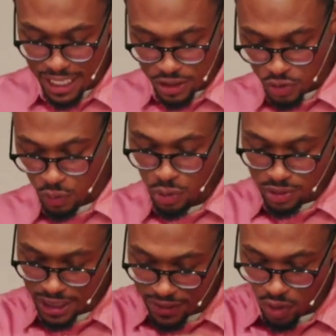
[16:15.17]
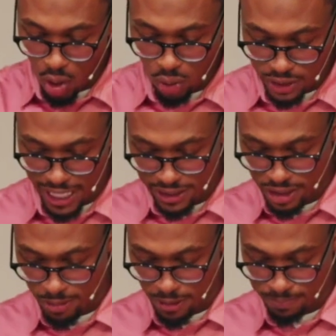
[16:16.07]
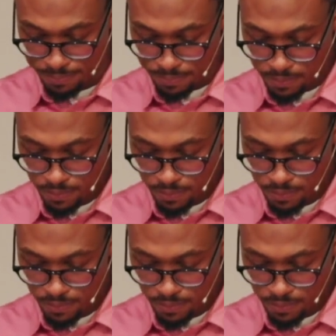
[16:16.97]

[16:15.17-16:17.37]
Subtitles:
had its roots in the Old Testament.